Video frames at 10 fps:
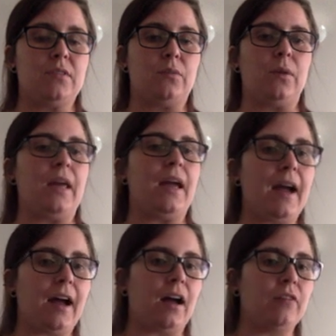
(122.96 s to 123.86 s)
that we
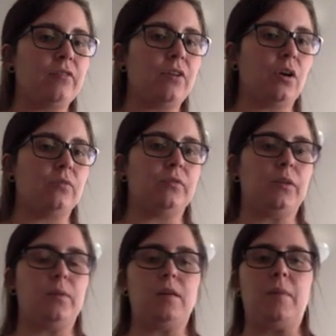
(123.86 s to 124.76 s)
have,
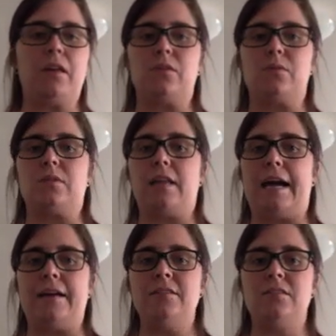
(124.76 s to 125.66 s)
hopefully we can make those
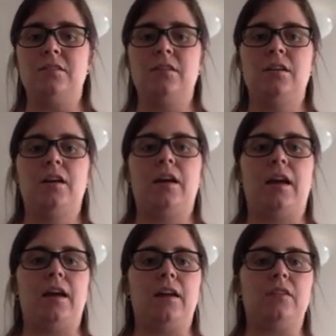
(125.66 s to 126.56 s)
last
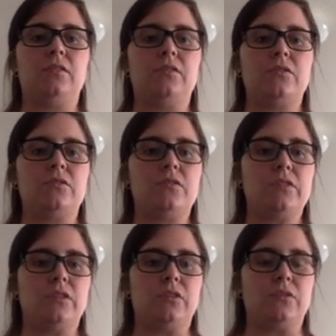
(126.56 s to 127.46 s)
and
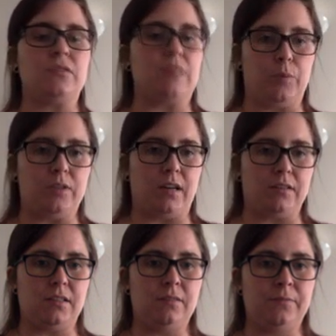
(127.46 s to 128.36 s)
still stay
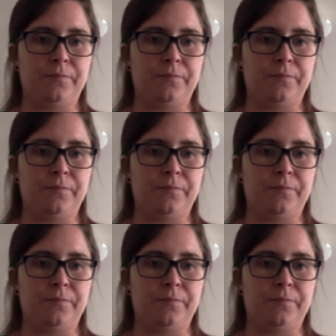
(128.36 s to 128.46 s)
protected.